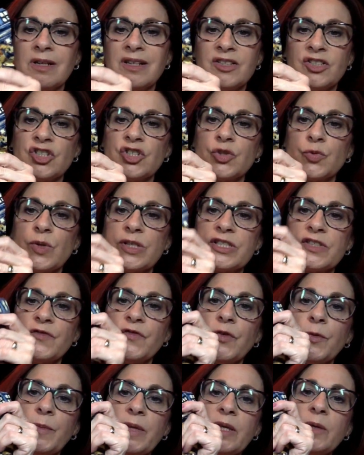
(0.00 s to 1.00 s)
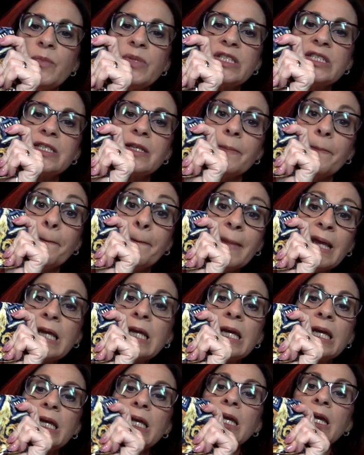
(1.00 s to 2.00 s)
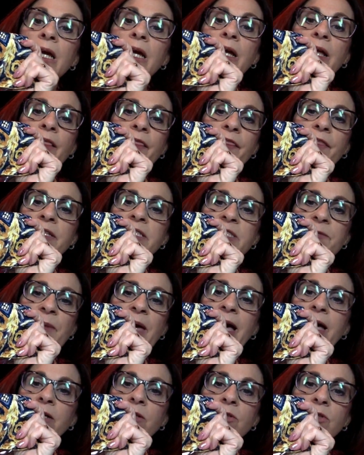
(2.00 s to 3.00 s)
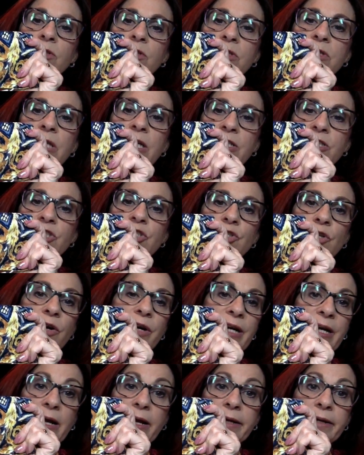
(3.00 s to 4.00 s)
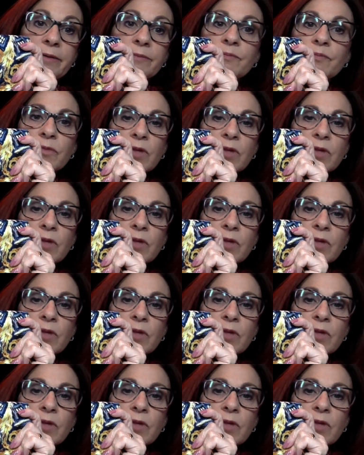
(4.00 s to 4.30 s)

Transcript: It just wasn't for me. But to me, this pattern looked like Starry Night,